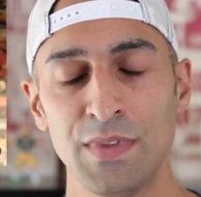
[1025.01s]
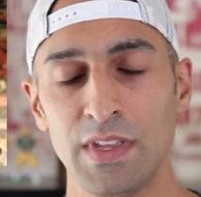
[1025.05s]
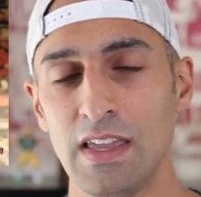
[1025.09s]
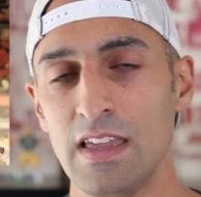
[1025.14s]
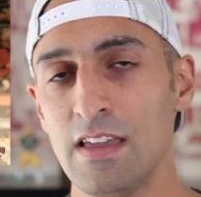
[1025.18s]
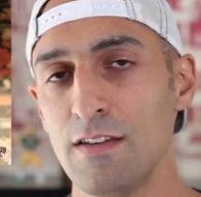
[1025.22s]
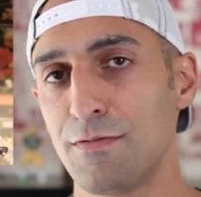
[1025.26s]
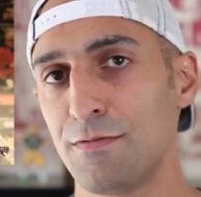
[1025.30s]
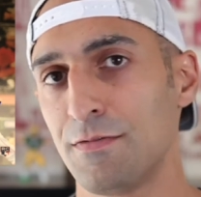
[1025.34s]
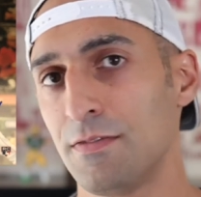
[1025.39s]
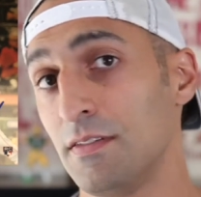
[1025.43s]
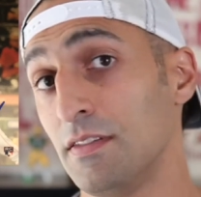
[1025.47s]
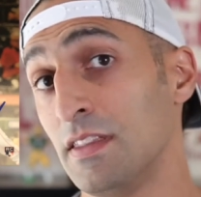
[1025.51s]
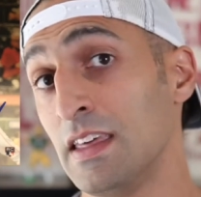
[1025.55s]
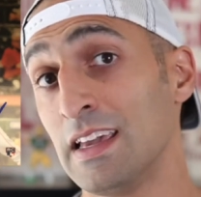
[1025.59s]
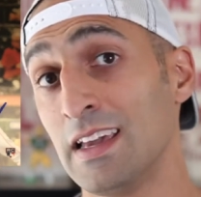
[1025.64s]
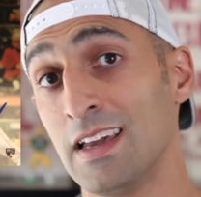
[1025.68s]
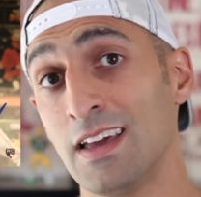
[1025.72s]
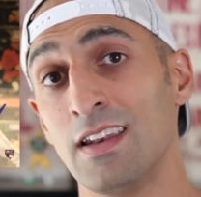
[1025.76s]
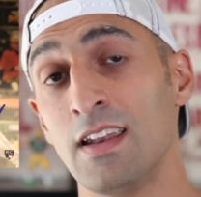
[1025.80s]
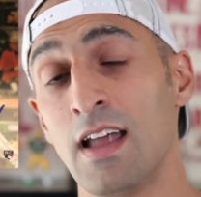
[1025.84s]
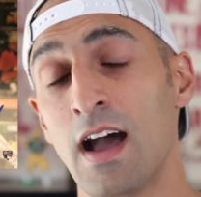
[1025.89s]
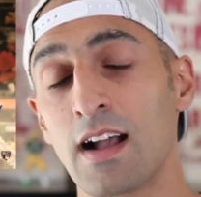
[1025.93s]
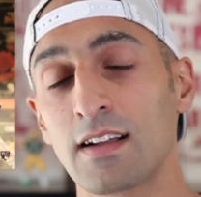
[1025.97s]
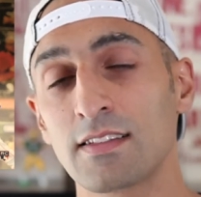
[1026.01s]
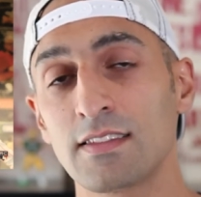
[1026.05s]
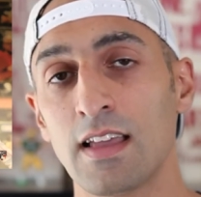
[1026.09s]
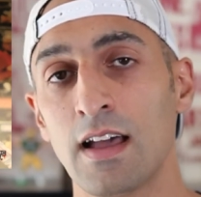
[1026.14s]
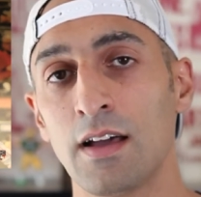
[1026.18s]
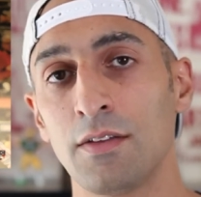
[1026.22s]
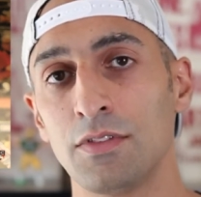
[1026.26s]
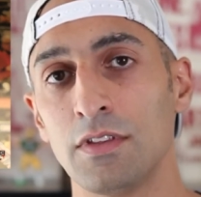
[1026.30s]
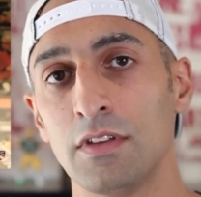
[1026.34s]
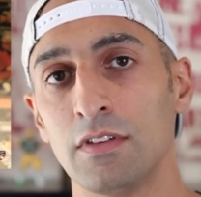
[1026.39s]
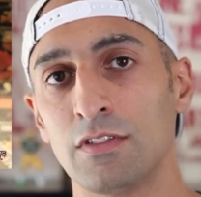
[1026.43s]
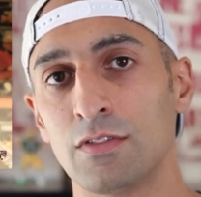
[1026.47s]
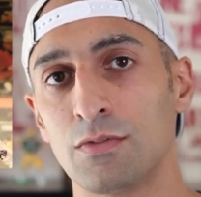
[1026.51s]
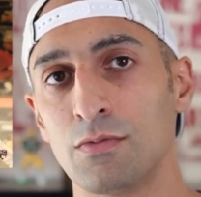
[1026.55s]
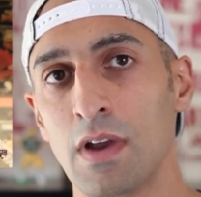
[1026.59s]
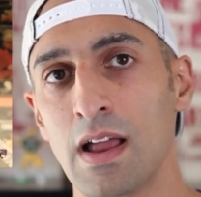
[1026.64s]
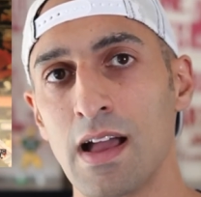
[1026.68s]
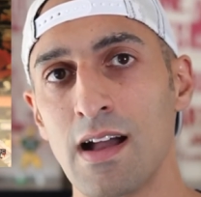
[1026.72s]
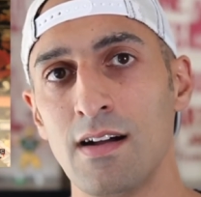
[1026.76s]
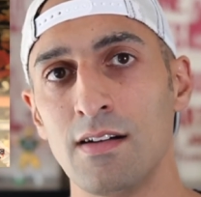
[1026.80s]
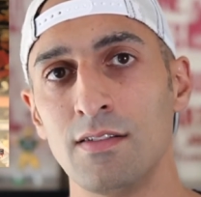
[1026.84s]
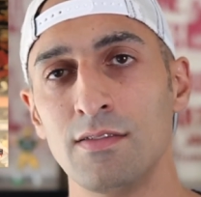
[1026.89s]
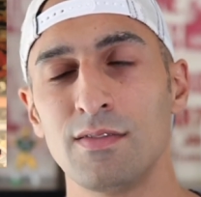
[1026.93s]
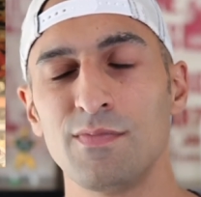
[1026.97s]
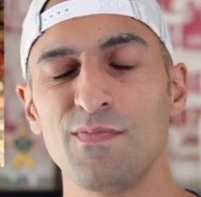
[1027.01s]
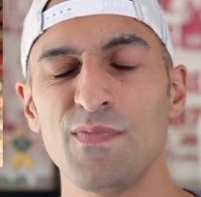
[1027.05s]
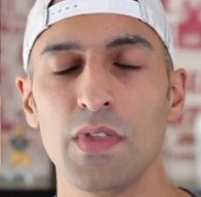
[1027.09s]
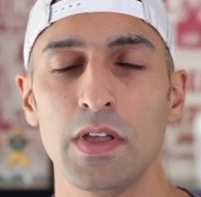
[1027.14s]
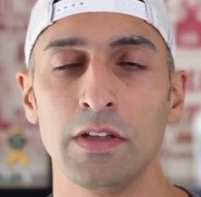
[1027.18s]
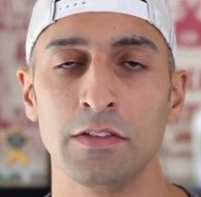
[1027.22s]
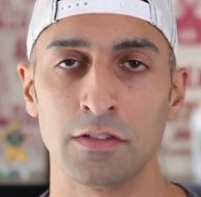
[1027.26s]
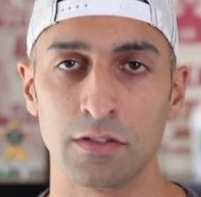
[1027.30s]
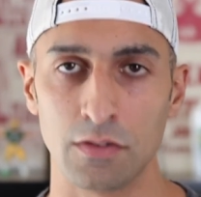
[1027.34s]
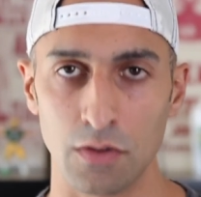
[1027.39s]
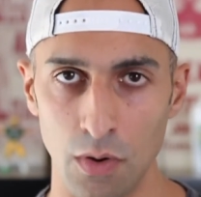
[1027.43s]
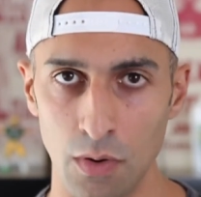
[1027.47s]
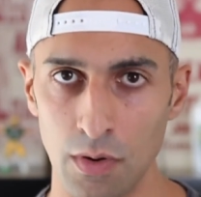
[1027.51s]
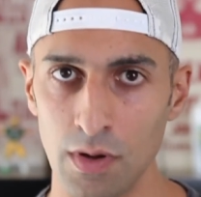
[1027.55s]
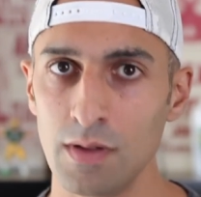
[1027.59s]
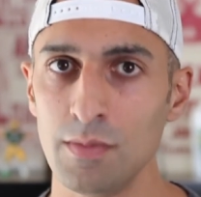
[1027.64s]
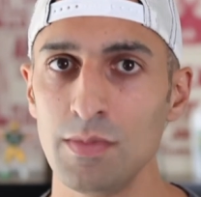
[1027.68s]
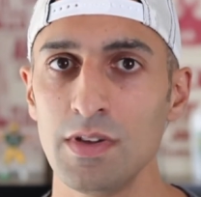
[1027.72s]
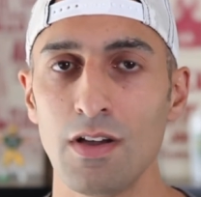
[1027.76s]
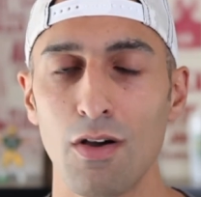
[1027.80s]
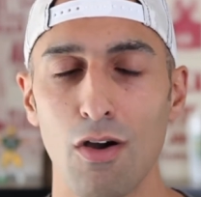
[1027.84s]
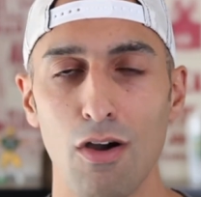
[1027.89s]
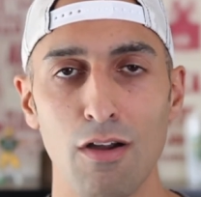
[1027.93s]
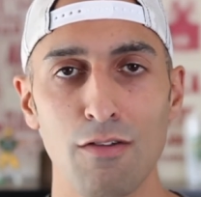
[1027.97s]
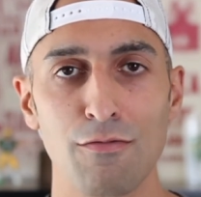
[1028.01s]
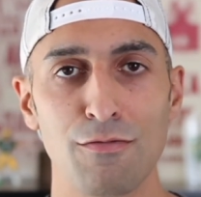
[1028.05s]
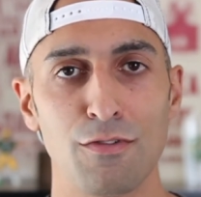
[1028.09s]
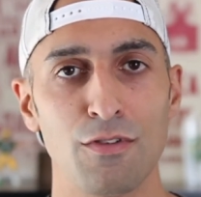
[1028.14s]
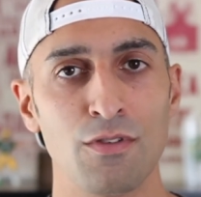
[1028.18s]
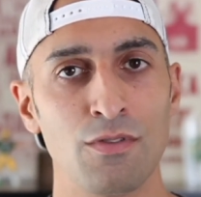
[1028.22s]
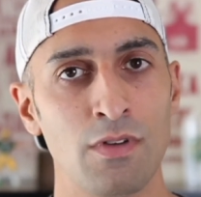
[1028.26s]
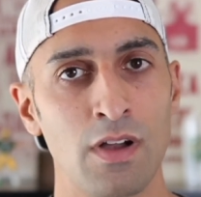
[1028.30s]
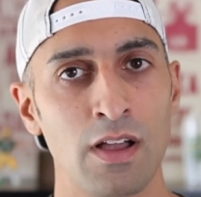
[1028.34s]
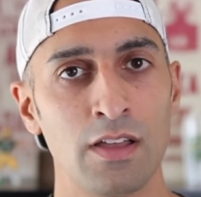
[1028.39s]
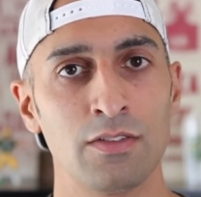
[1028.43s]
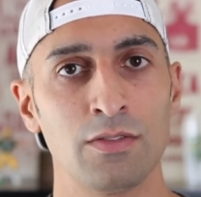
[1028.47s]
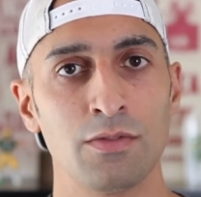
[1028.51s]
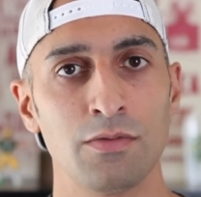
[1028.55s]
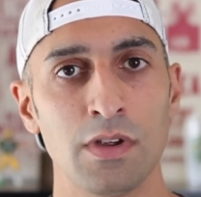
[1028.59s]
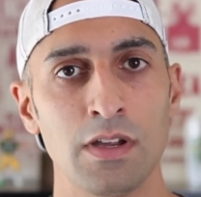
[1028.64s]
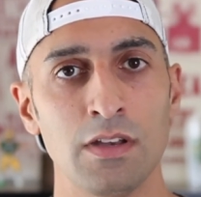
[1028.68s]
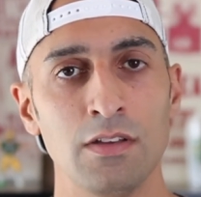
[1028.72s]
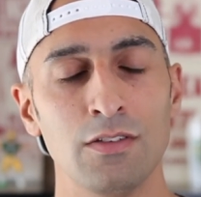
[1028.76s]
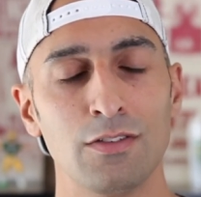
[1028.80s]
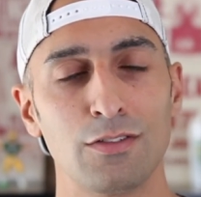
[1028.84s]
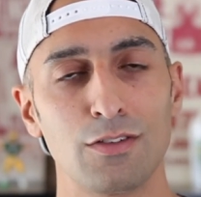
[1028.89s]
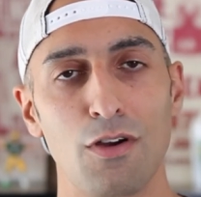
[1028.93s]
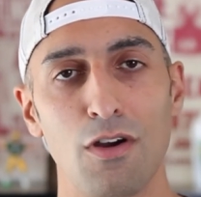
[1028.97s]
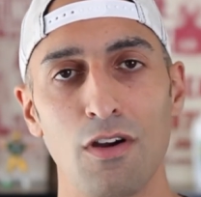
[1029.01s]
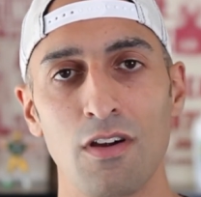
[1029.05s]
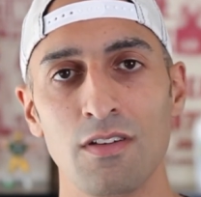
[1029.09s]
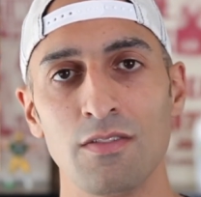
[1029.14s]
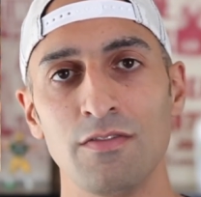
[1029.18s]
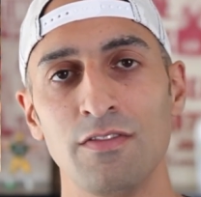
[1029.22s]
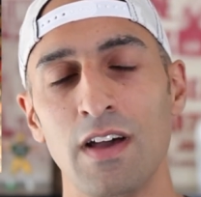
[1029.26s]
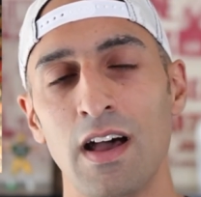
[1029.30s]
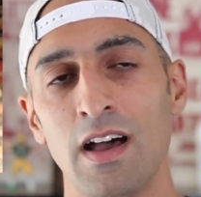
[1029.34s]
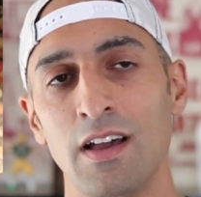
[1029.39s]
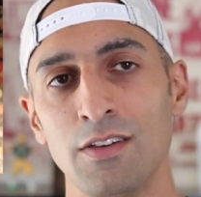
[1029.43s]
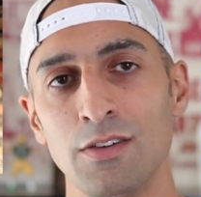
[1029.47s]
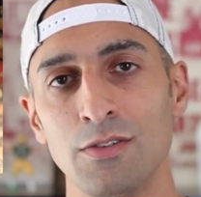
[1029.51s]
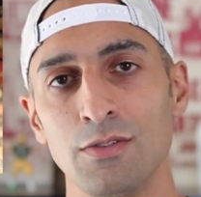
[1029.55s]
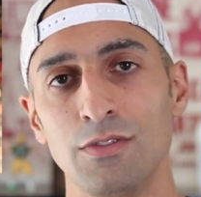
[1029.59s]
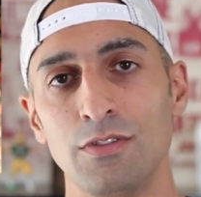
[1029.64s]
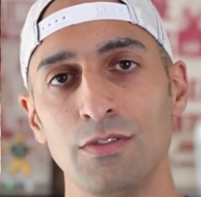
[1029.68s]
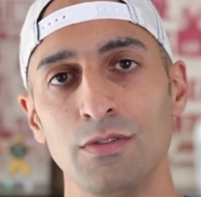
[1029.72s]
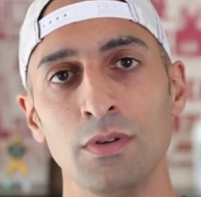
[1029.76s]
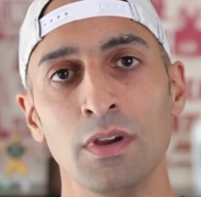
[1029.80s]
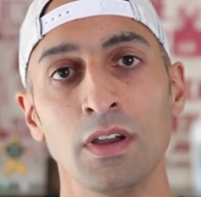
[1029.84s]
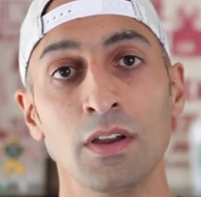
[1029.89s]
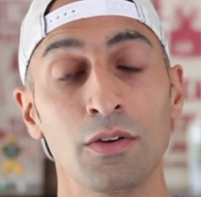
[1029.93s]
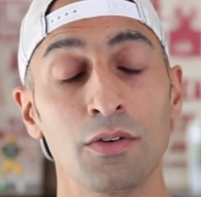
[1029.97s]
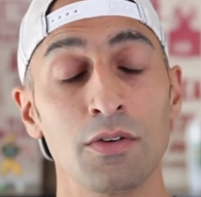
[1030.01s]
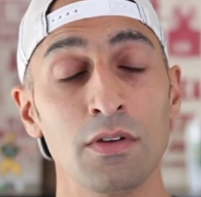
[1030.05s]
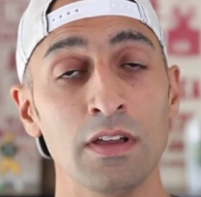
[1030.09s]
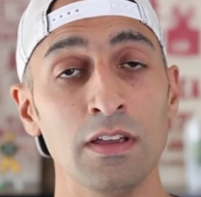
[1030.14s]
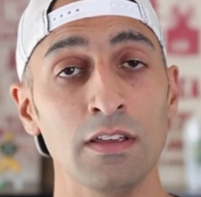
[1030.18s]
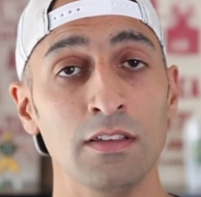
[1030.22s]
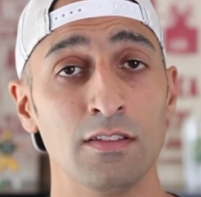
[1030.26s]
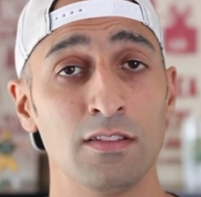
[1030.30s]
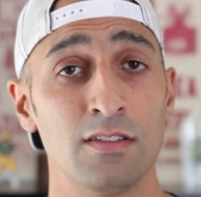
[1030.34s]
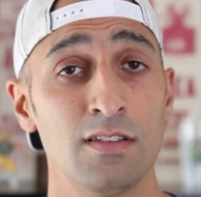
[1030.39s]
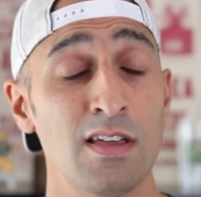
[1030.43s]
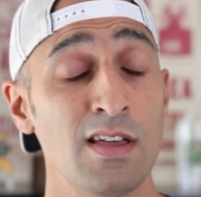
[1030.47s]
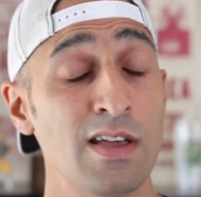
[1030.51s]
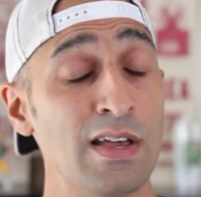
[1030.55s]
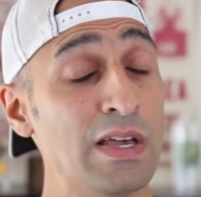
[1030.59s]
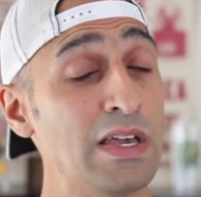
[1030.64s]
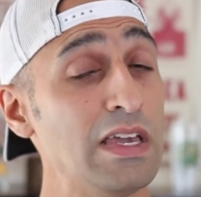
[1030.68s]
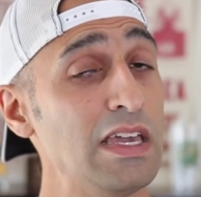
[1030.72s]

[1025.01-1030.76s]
If they get knocked out this round, it's going to be hard for Arazarinia's card value to increase.